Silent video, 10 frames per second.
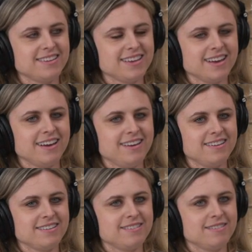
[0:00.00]
Yeah.
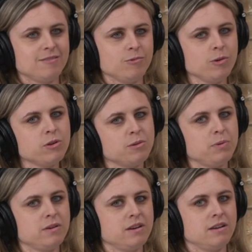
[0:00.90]
We would have
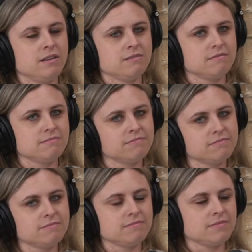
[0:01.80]
put it on
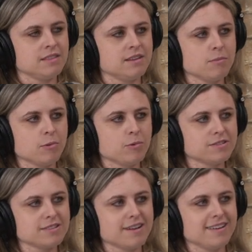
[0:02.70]
in the number
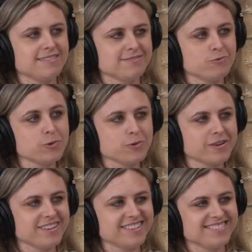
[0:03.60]
one slot if we were
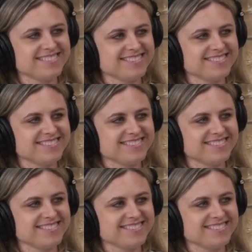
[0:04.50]
on it.